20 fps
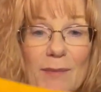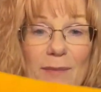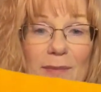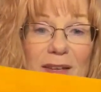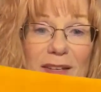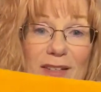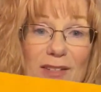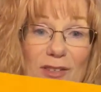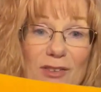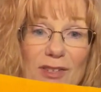
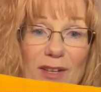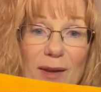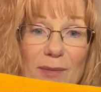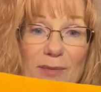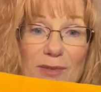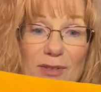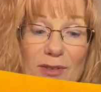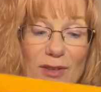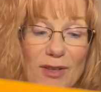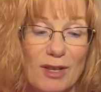there's
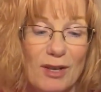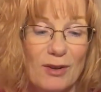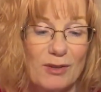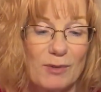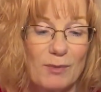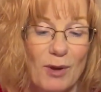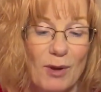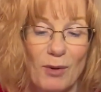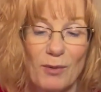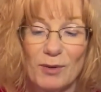absolutely no
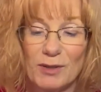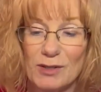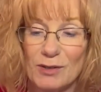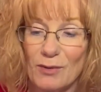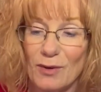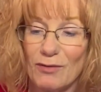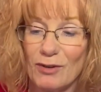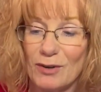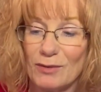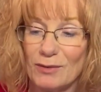smell
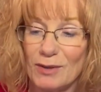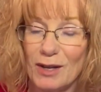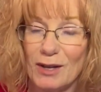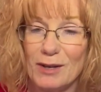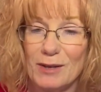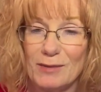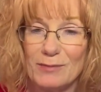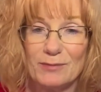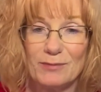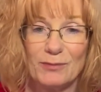whatsoever
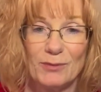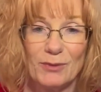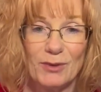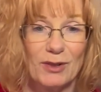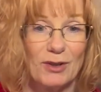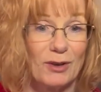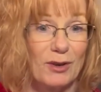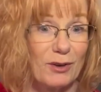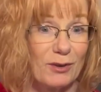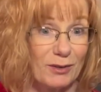when
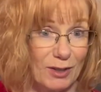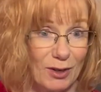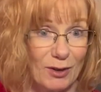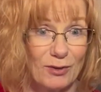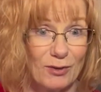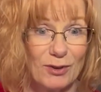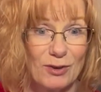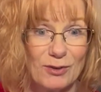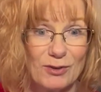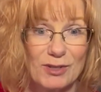they're
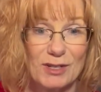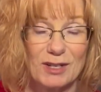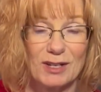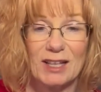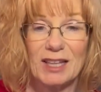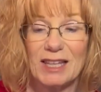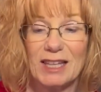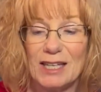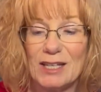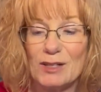used and
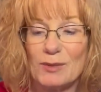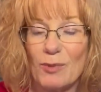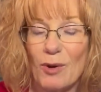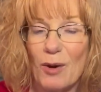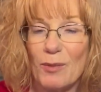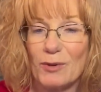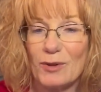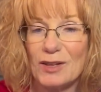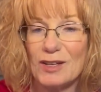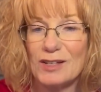cleaned
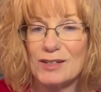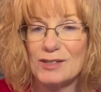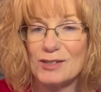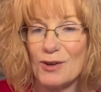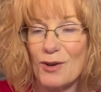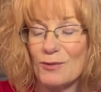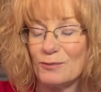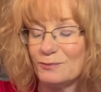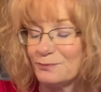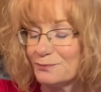properly.
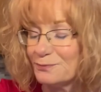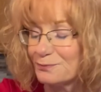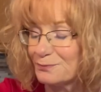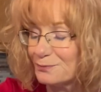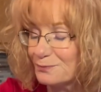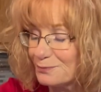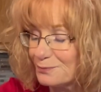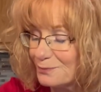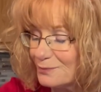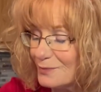So
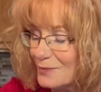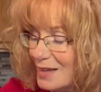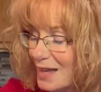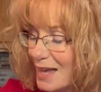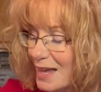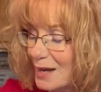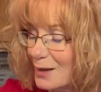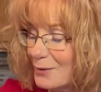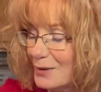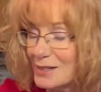
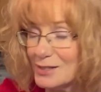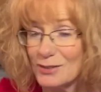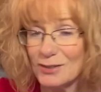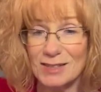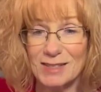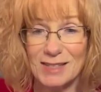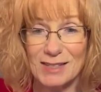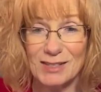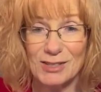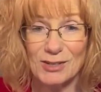anyway, so let's
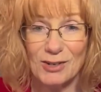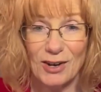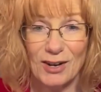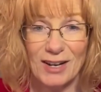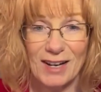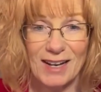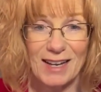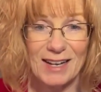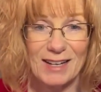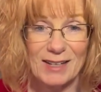get started
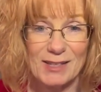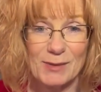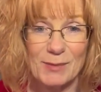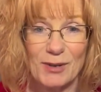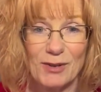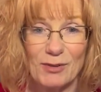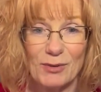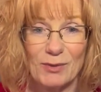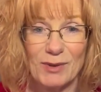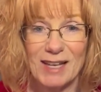again. It's a bit
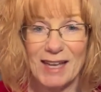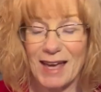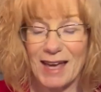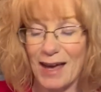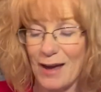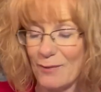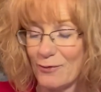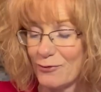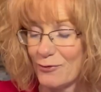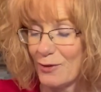of a
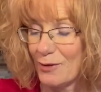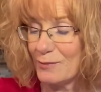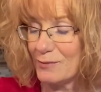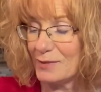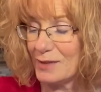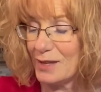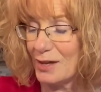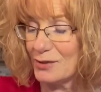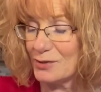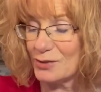recap from
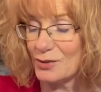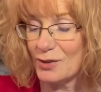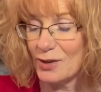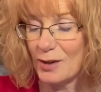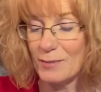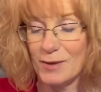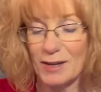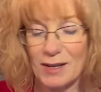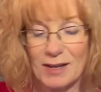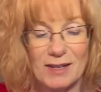yesterday
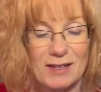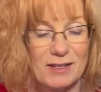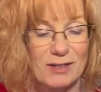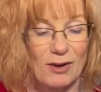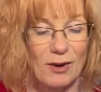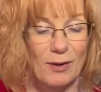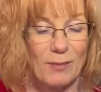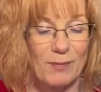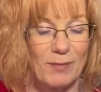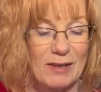because
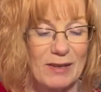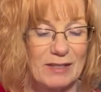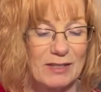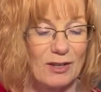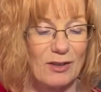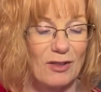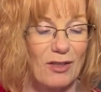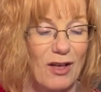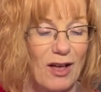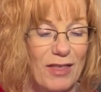our basic
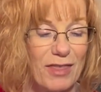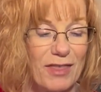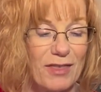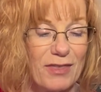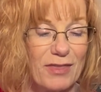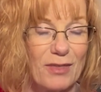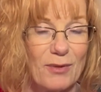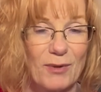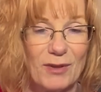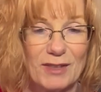cloth
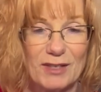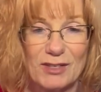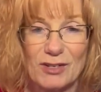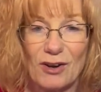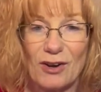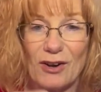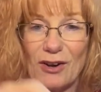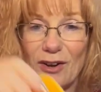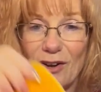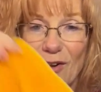and the one that
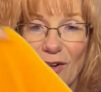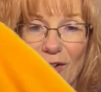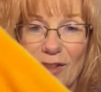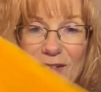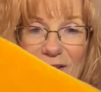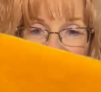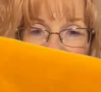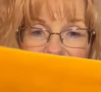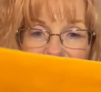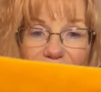started it all is
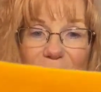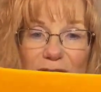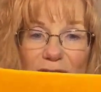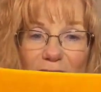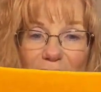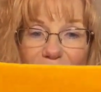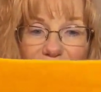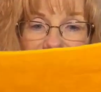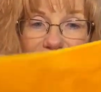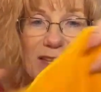the E for
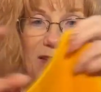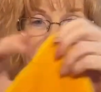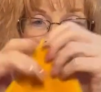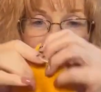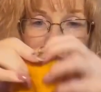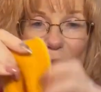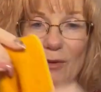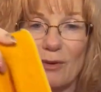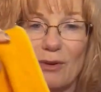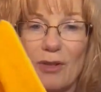Everything
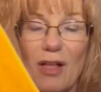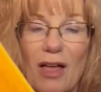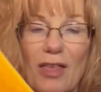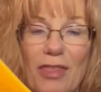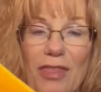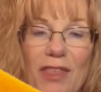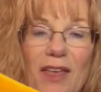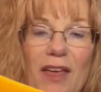EnviroCloth.